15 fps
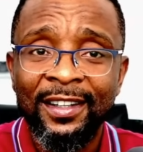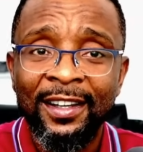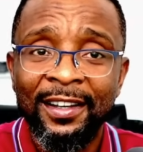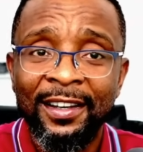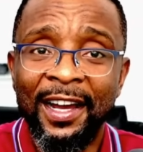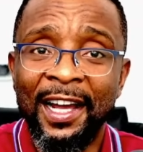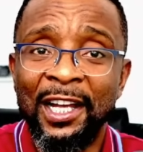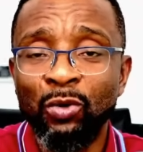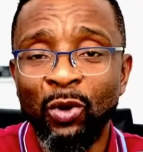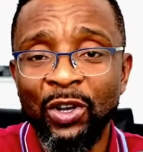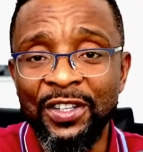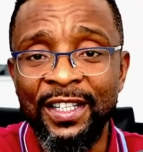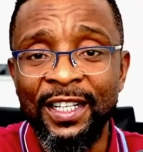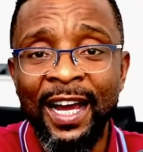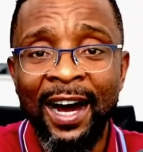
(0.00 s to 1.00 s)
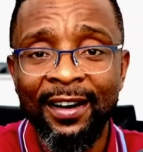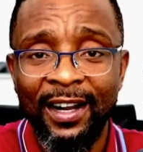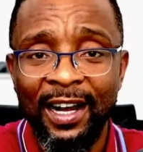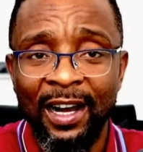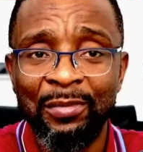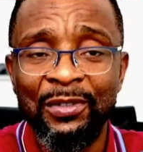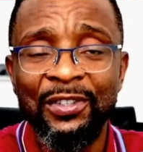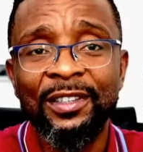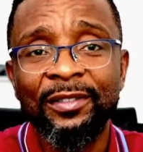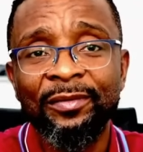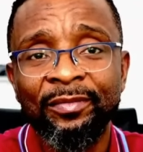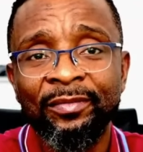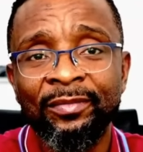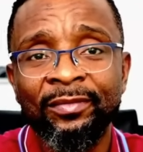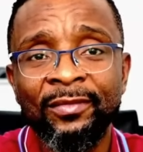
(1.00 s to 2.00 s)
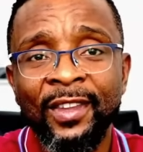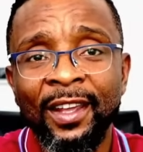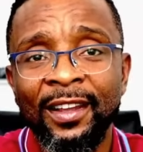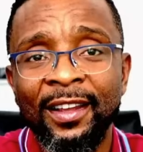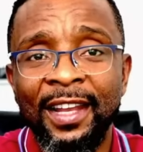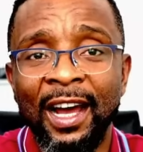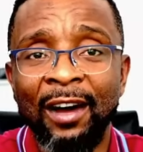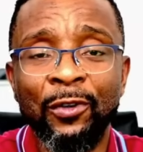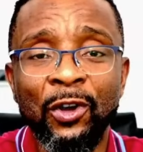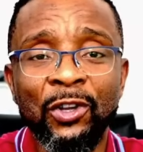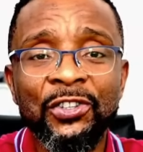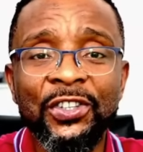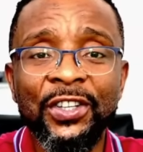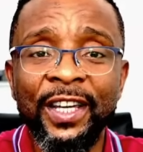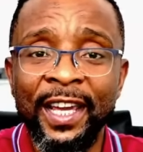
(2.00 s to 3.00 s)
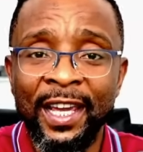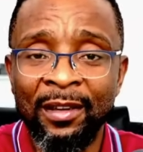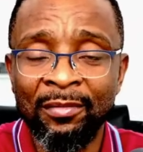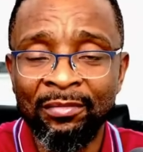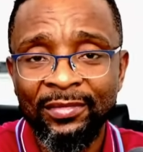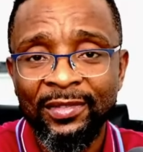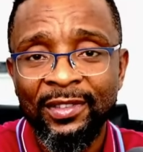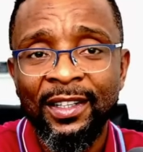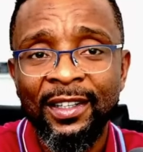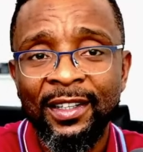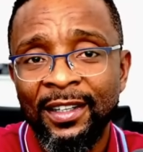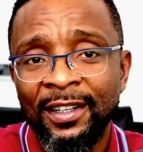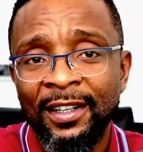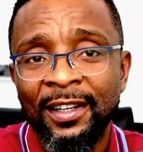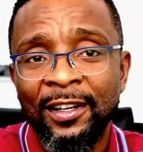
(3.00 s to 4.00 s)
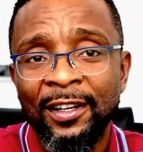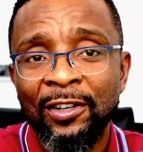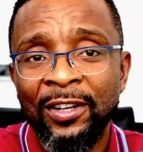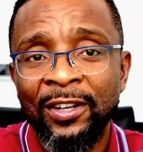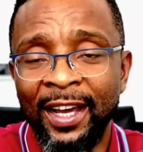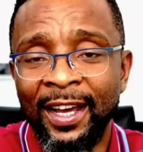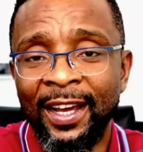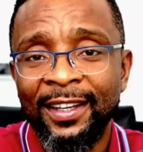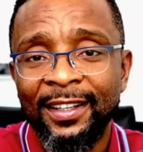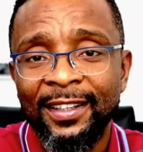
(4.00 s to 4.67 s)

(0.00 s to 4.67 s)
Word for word: That it was the Arabs that first came eh,